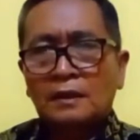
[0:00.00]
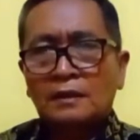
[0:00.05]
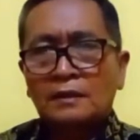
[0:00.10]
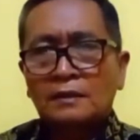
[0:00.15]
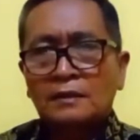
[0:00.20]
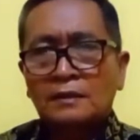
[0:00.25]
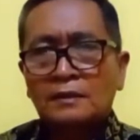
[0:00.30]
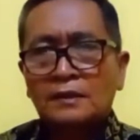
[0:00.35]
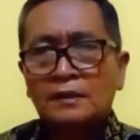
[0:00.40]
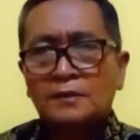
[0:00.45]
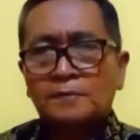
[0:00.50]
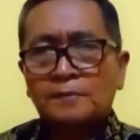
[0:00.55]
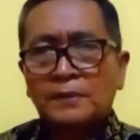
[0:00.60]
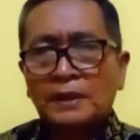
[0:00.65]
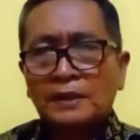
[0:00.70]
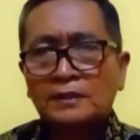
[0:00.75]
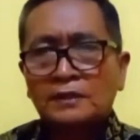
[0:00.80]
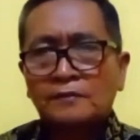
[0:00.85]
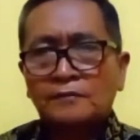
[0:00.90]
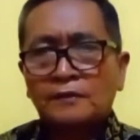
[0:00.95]
This is
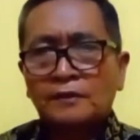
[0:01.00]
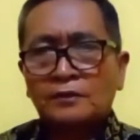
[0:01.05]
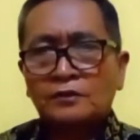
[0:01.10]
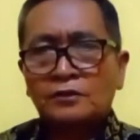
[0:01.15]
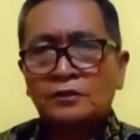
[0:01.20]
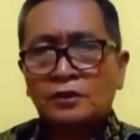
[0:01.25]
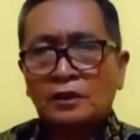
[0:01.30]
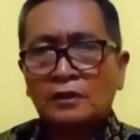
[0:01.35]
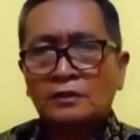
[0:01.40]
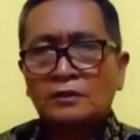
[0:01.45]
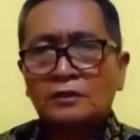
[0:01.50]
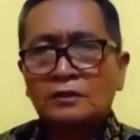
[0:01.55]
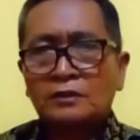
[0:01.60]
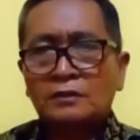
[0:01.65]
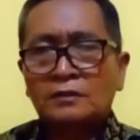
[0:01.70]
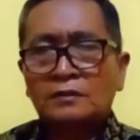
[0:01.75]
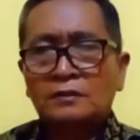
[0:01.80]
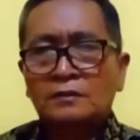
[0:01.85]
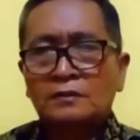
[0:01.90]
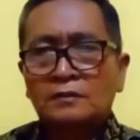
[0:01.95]
passive
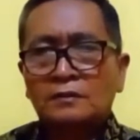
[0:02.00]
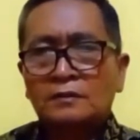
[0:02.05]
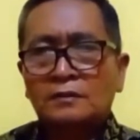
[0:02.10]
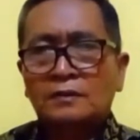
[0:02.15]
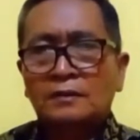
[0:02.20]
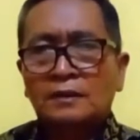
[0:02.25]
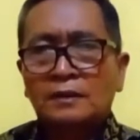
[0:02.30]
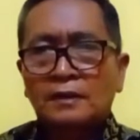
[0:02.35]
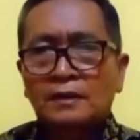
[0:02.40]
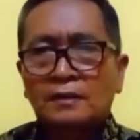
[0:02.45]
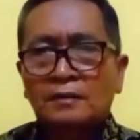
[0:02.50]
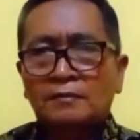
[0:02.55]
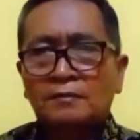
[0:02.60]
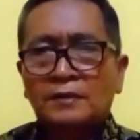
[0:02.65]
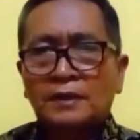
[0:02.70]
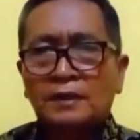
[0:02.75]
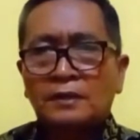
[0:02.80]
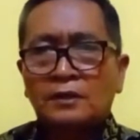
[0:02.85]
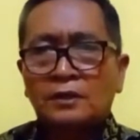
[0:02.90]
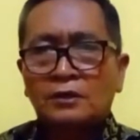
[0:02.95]
construction
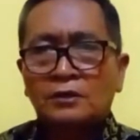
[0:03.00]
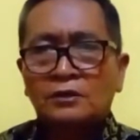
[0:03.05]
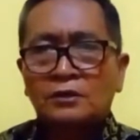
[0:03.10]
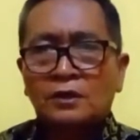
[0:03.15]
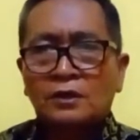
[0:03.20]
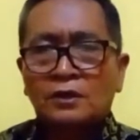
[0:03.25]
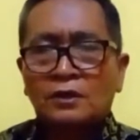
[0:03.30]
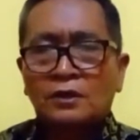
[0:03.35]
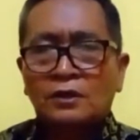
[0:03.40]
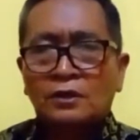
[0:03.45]
because